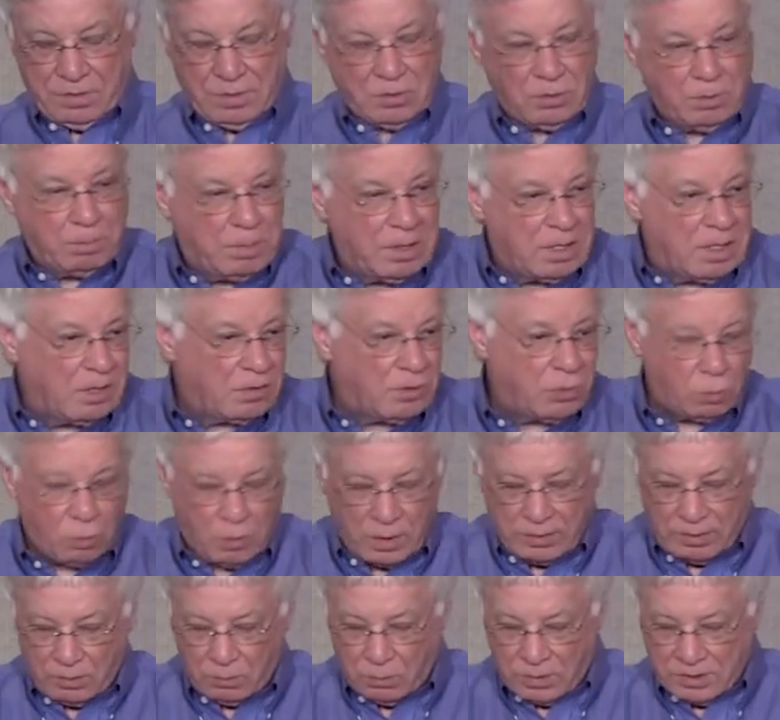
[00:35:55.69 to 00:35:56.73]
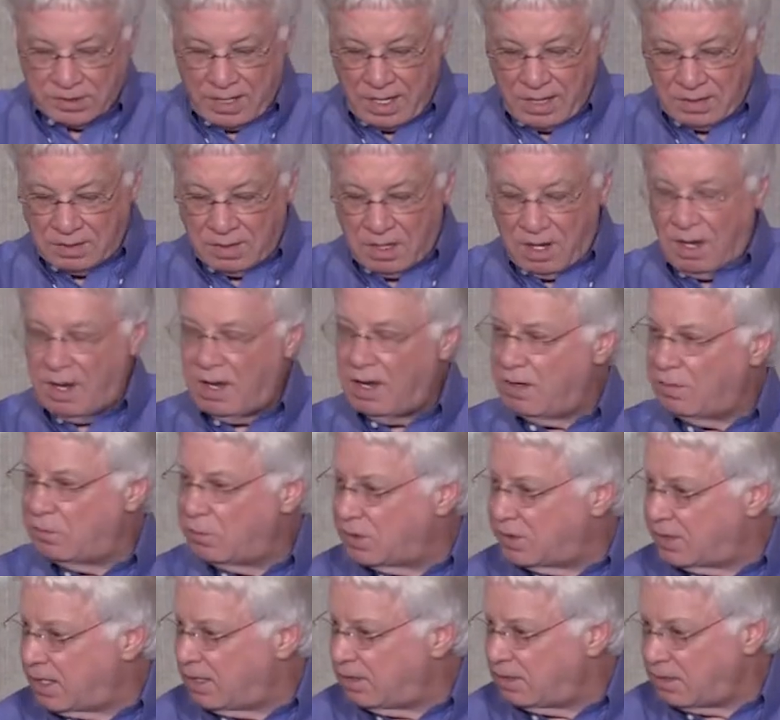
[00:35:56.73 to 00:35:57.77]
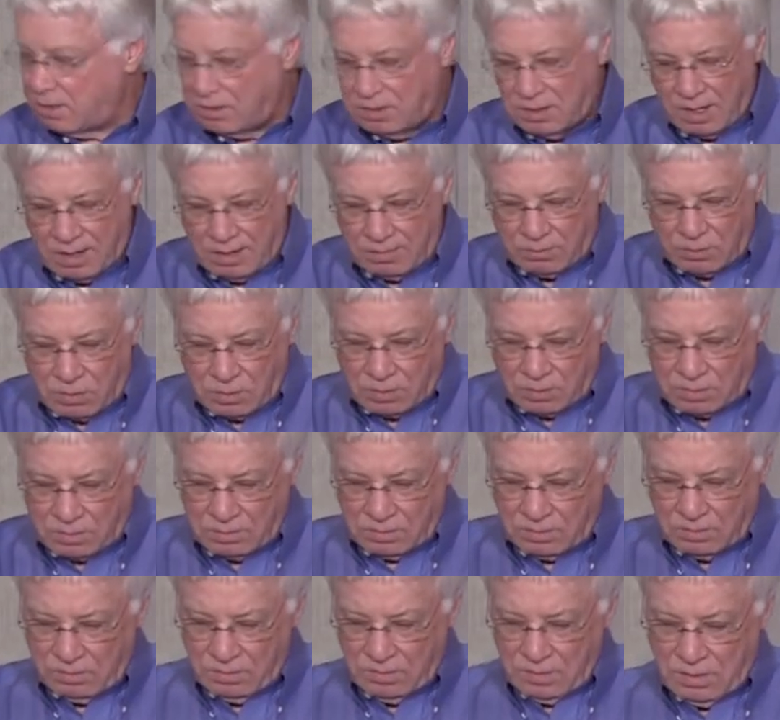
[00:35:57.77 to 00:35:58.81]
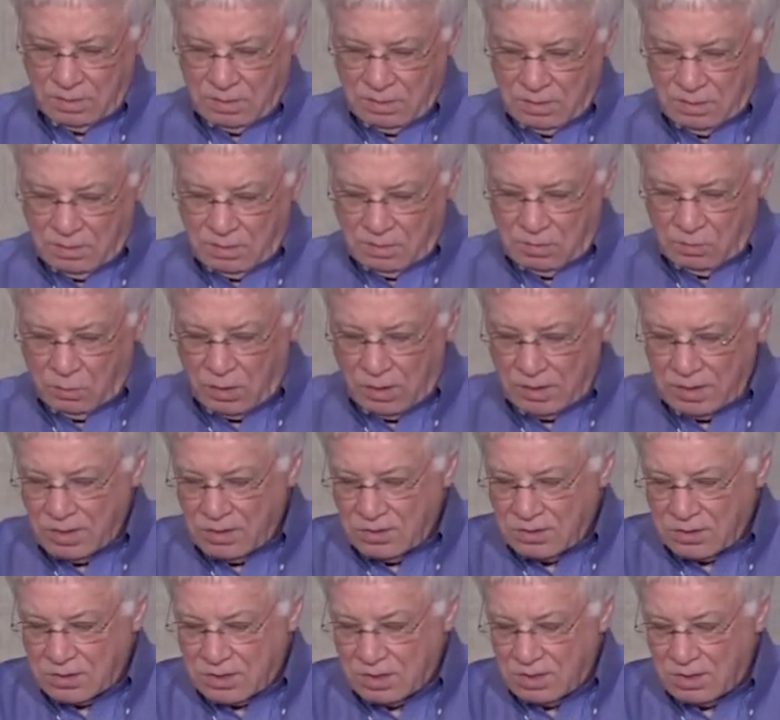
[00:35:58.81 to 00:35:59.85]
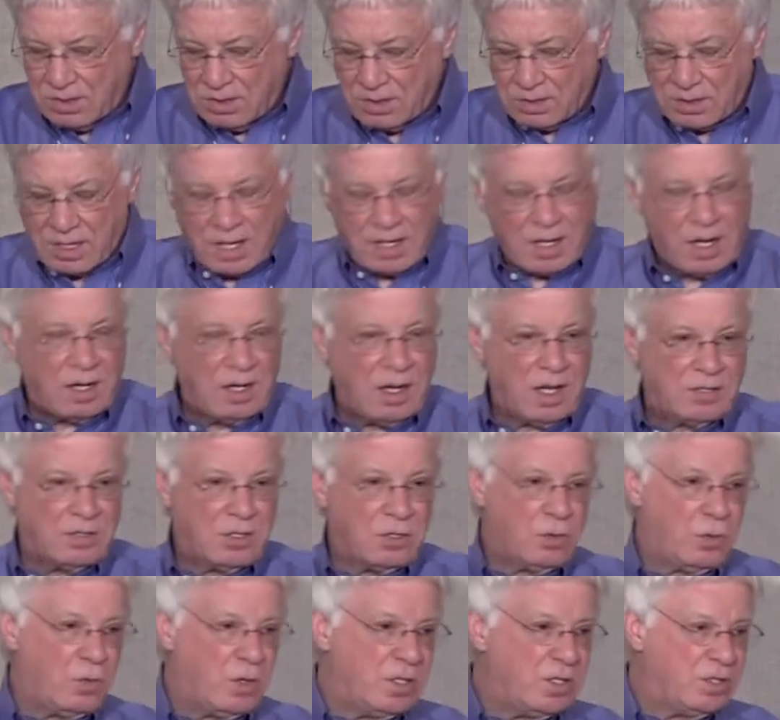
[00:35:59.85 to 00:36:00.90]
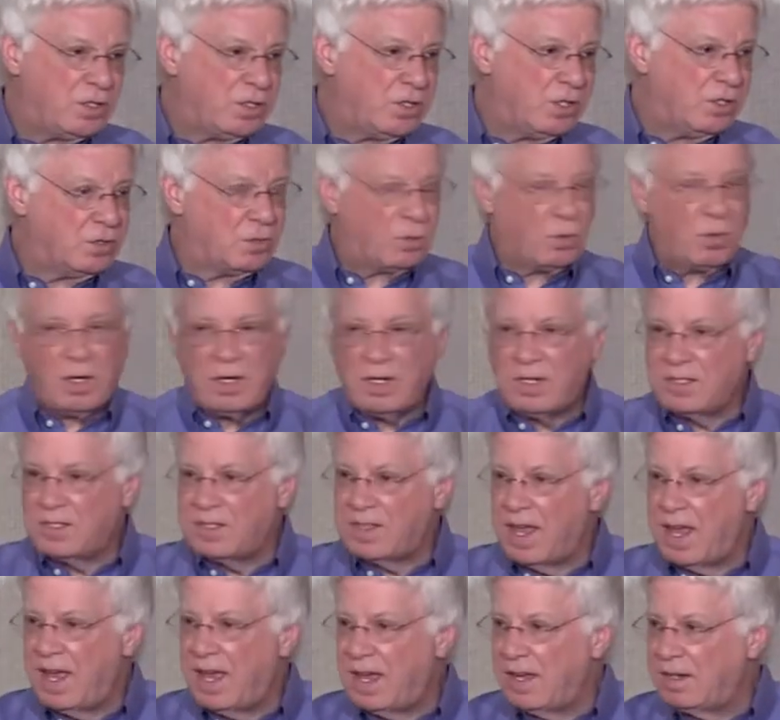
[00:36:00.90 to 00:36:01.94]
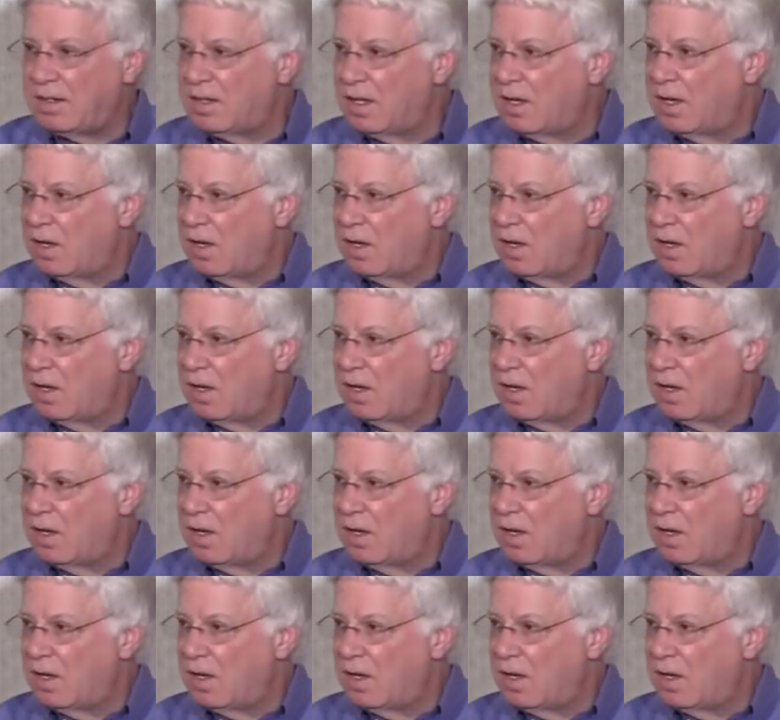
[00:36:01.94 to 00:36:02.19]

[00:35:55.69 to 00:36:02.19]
you begin to wonder was that God? Was that the devil? What is this? I got lots of questions. What is that?